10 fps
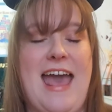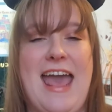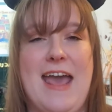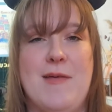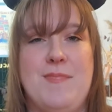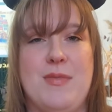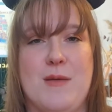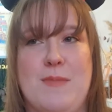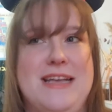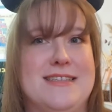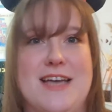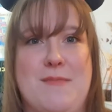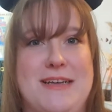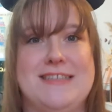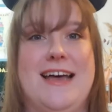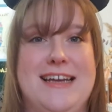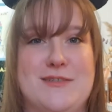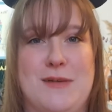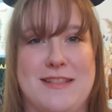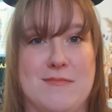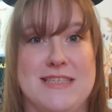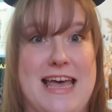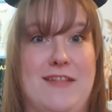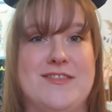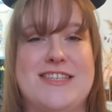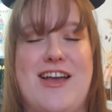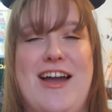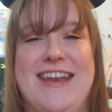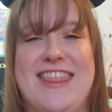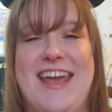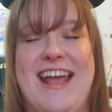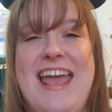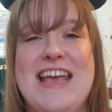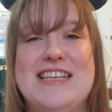um, being side by side with themselves kind of thing.